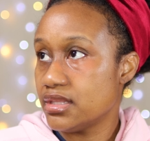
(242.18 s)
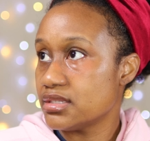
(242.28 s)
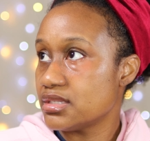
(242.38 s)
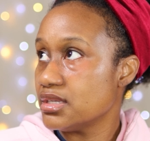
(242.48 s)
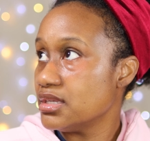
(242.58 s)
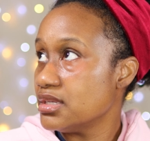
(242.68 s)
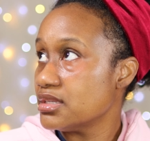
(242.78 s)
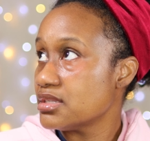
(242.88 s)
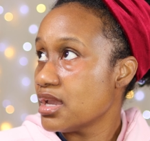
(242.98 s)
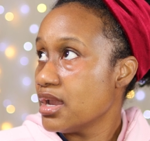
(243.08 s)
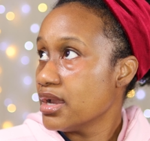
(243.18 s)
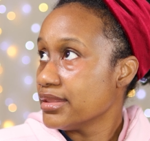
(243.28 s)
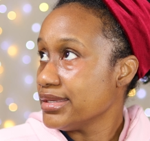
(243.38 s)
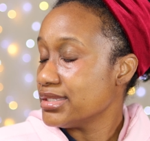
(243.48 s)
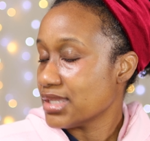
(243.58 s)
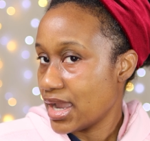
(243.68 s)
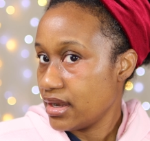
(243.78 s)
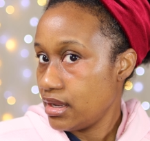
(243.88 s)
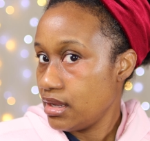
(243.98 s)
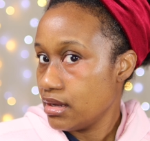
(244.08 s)
this is the
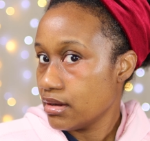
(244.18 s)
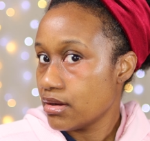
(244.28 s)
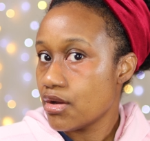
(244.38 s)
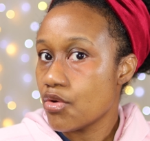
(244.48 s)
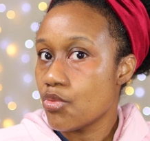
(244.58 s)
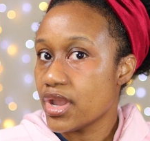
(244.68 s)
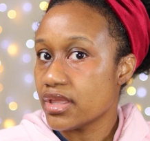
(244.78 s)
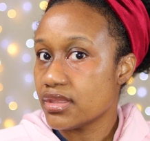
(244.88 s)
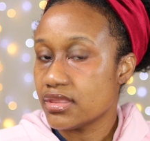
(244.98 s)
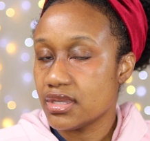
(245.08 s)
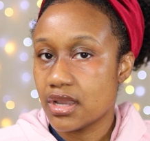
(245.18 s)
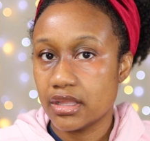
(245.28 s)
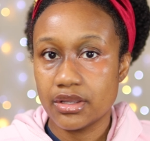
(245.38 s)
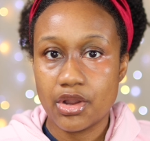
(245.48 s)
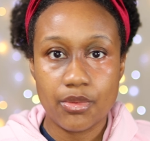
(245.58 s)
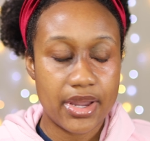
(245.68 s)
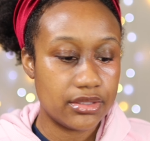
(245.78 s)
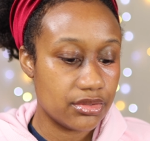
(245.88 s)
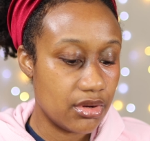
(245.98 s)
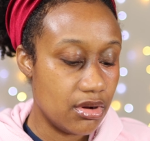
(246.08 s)
side here with the color
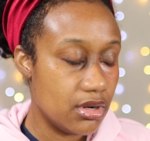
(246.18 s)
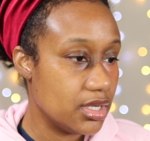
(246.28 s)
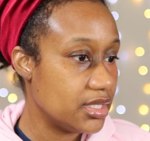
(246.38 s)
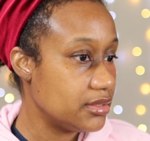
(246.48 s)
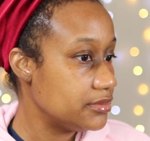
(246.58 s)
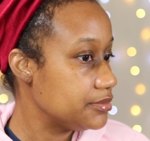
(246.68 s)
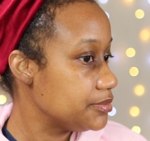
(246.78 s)
corrector on.